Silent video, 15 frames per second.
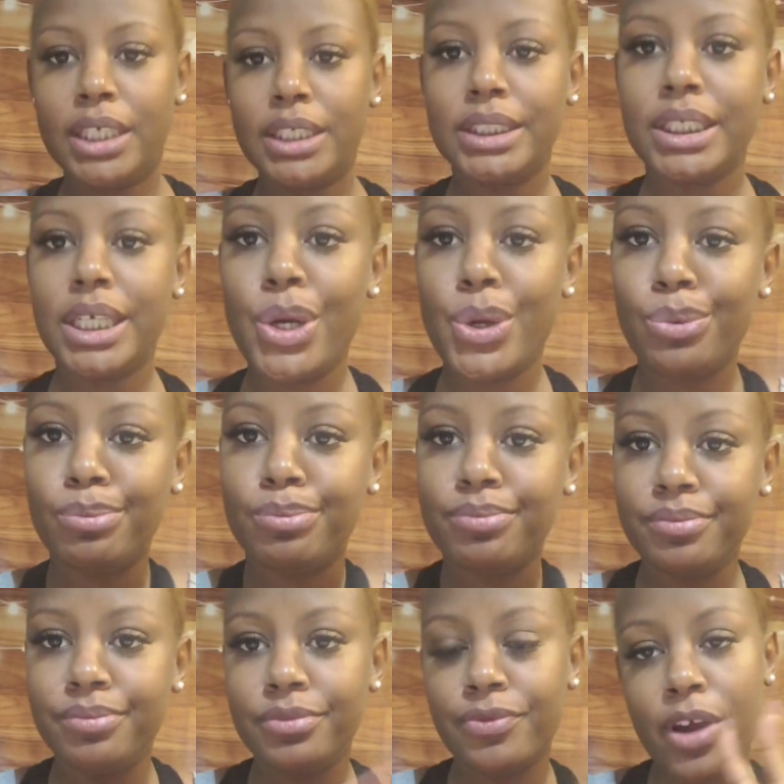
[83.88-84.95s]
let's go.
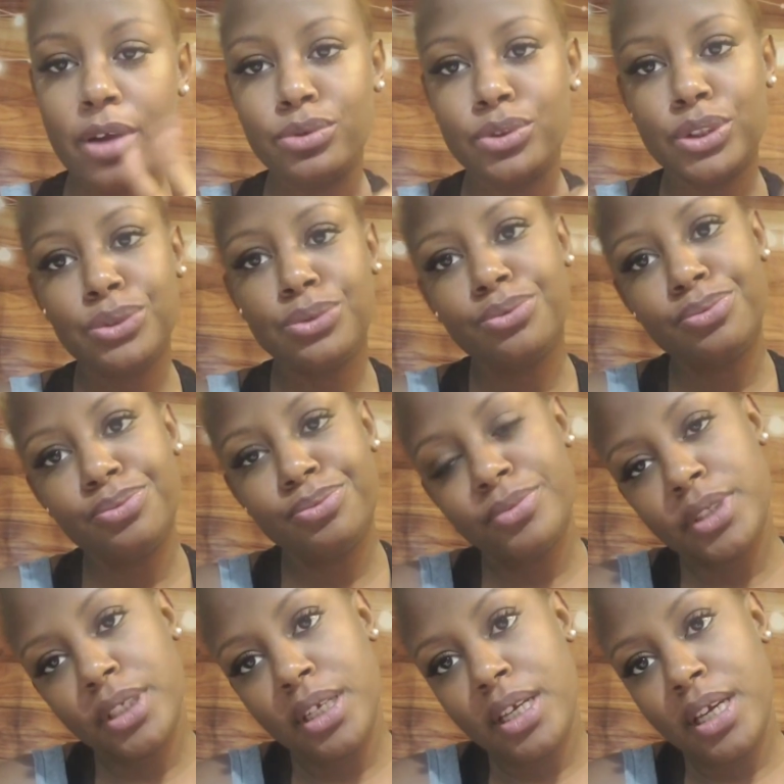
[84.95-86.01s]
Round 2.
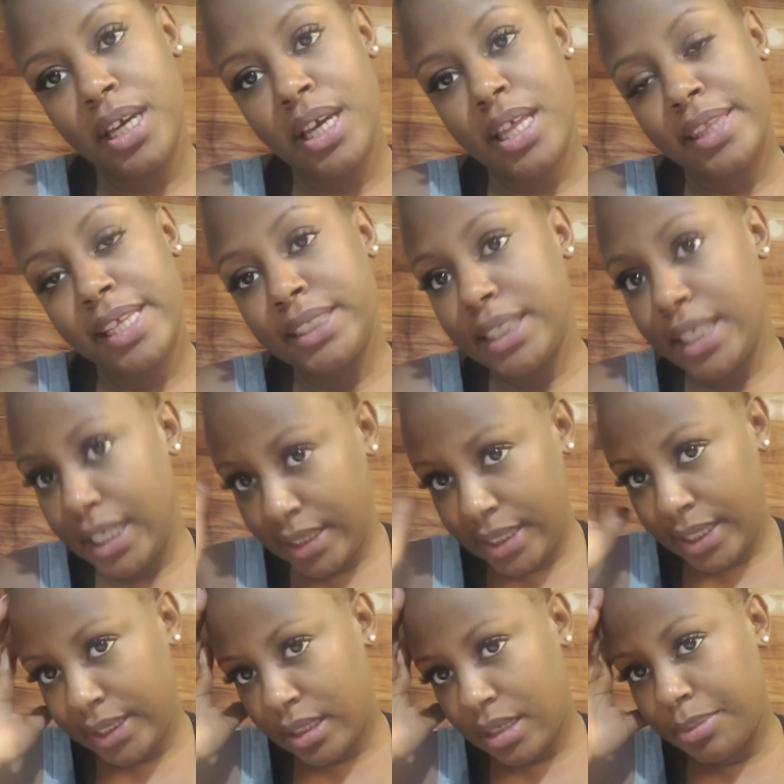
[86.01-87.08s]
They say it
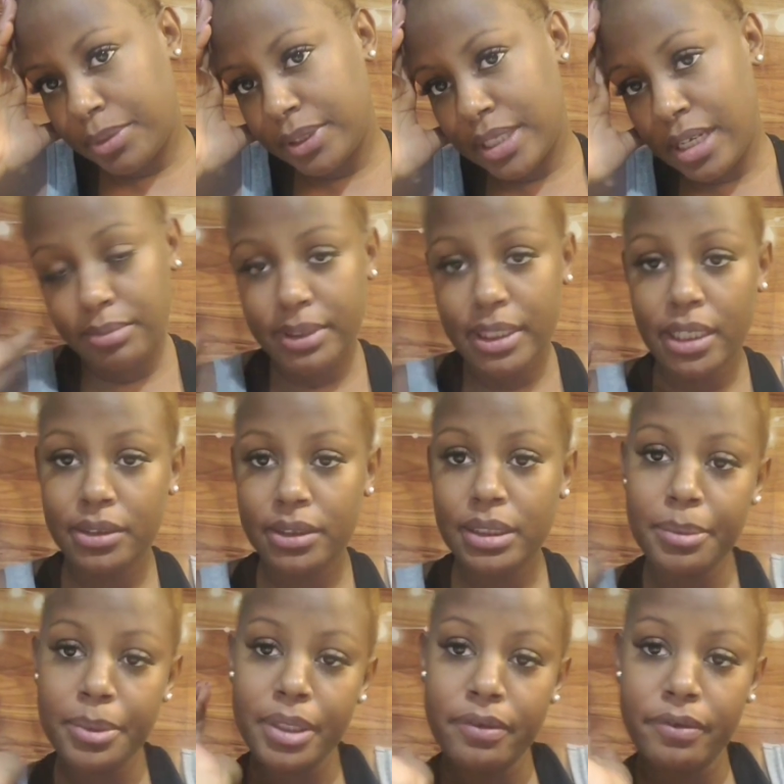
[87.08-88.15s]
takes a couple times, like
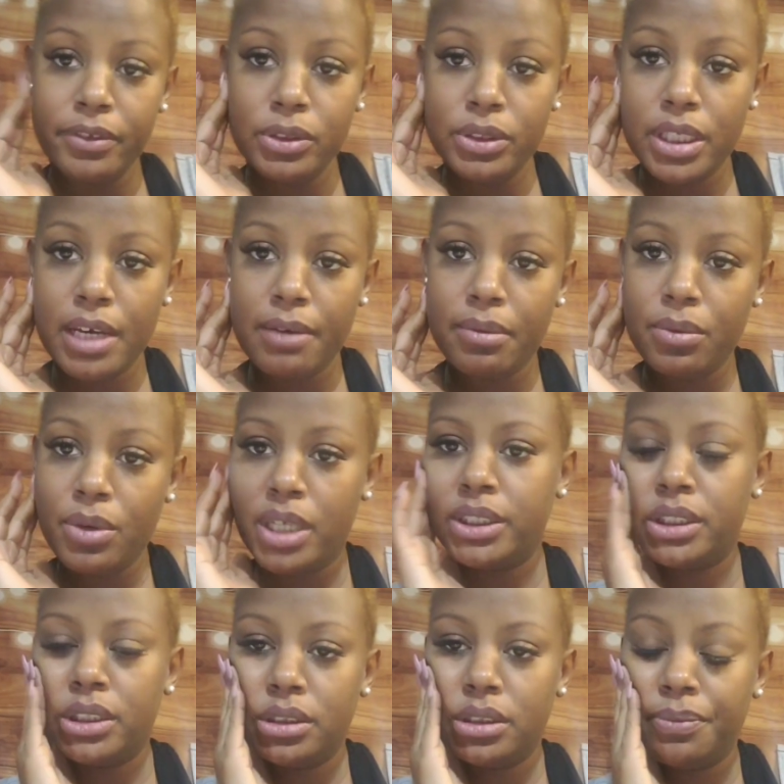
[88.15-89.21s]
some of the reviews that I've been
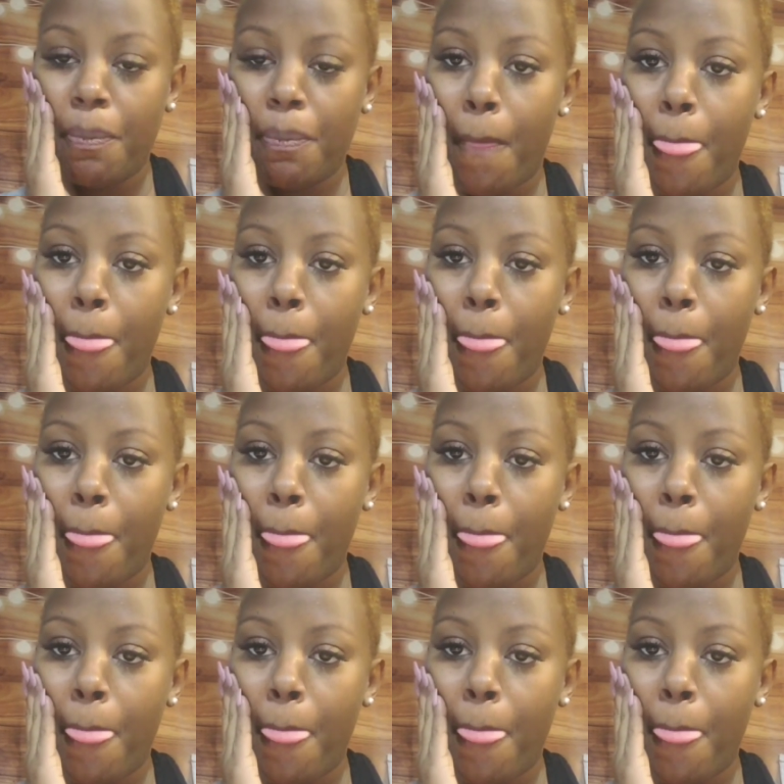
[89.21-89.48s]
watching,